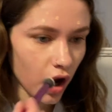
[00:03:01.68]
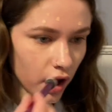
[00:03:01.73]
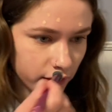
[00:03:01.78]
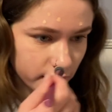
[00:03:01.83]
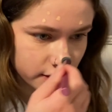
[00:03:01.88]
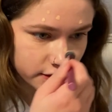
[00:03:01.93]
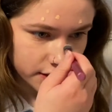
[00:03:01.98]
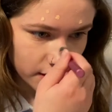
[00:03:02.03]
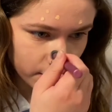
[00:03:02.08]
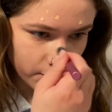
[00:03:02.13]

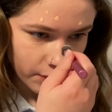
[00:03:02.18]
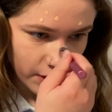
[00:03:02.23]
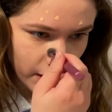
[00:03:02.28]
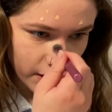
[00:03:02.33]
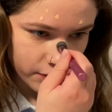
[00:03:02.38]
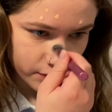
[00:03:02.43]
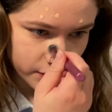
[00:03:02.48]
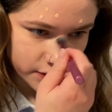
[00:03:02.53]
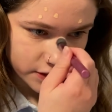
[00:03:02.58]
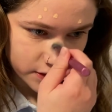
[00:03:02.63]
the same way
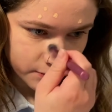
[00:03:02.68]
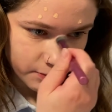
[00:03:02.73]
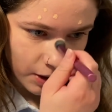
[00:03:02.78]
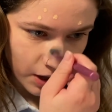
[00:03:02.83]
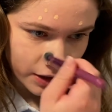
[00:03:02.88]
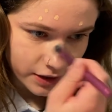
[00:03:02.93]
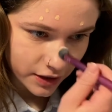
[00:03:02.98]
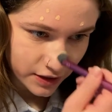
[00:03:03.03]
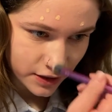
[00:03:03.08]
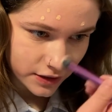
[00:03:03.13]
I would
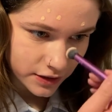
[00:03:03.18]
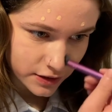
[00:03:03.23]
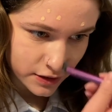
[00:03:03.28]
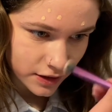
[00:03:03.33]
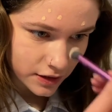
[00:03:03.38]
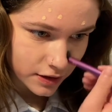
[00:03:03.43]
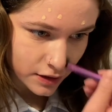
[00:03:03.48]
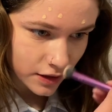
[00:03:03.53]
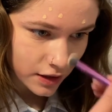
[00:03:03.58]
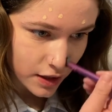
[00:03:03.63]
spot
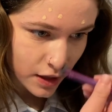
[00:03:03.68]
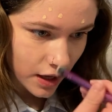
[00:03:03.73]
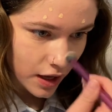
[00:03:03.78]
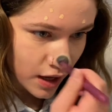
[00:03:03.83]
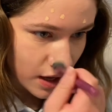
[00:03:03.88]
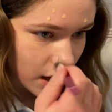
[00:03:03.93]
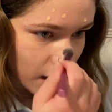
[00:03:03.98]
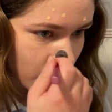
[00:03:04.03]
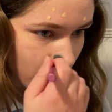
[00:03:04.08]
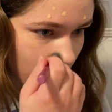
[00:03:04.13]
conceal.
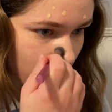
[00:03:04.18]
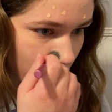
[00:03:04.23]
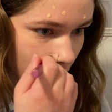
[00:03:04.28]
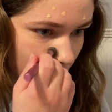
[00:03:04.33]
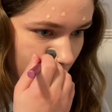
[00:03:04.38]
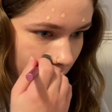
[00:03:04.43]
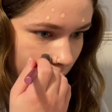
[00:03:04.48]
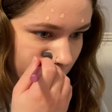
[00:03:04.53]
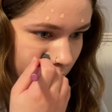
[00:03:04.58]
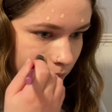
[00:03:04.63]

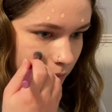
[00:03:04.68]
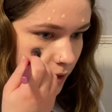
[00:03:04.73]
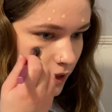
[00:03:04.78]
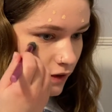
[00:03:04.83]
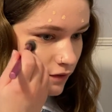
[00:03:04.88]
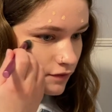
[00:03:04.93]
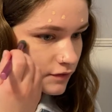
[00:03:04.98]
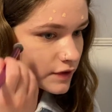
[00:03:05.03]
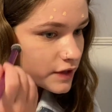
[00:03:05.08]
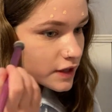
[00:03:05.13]
But
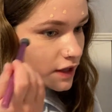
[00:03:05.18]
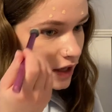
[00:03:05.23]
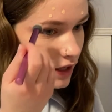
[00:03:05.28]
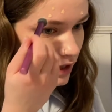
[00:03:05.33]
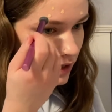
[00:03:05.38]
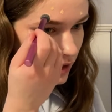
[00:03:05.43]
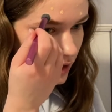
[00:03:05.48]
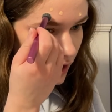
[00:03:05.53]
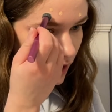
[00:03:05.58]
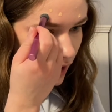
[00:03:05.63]
I feel
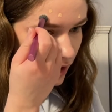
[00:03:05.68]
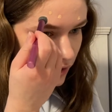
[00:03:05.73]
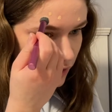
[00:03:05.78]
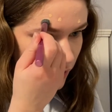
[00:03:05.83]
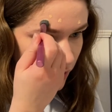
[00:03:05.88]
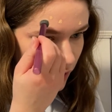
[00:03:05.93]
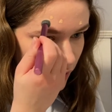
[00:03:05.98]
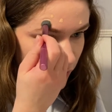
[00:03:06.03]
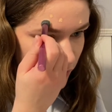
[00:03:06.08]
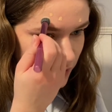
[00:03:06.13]
like, I don't
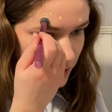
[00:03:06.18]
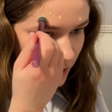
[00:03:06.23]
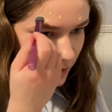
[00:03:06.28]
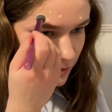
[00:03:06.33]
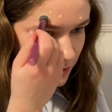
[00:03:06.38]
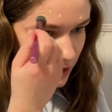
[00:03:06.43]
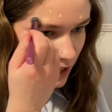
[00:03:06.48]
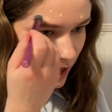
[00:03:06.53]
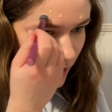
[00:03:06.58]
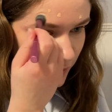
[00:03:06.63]
know,
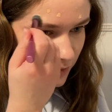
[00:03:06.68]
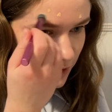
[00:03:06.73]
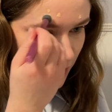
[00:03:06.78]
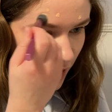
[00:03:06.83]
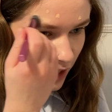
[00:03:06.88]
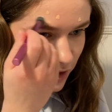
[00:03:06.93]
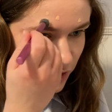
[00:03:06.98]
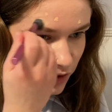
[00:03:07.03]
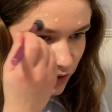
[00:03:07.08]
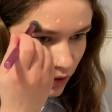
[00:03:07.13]
sometimes
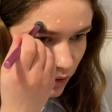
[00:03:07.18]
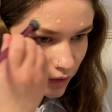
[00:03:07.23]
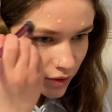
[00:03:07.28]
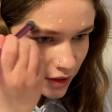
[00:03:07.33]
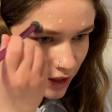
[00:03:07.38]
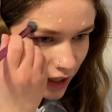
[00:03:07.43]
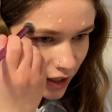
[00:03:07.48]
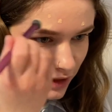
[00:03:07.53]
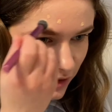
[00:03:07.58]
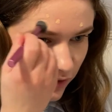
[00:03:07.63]
I don't
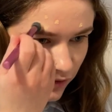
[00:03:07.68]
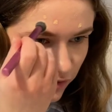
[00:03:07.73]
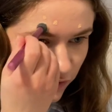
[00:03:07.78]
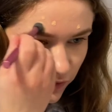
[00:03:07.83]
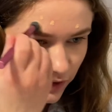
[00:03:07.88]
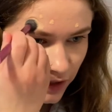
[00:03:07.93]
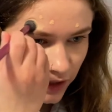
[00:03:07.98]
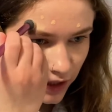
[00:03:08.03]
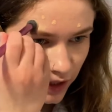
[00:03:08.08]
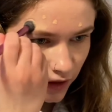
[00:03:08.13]
like the
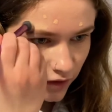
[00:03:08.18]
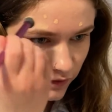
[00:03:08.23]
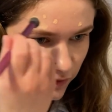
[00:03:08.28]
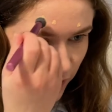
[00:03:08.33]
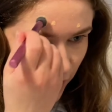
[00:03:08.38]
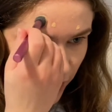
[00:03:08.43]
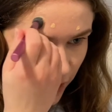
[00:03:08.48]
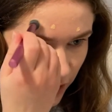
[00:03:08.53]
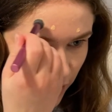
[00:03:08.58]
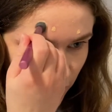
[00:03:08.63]
feeling of
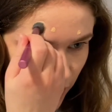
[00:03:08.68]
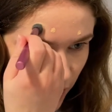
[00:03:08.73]
like